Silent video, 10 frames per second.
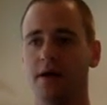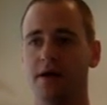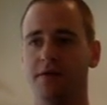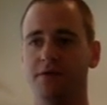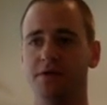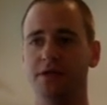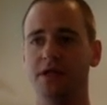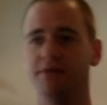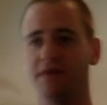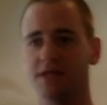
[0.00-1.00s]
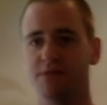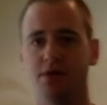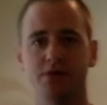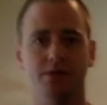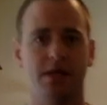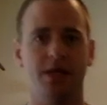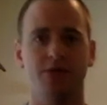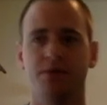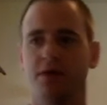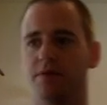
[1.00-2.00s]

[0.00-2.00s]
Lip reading: If you did the advanced module last week,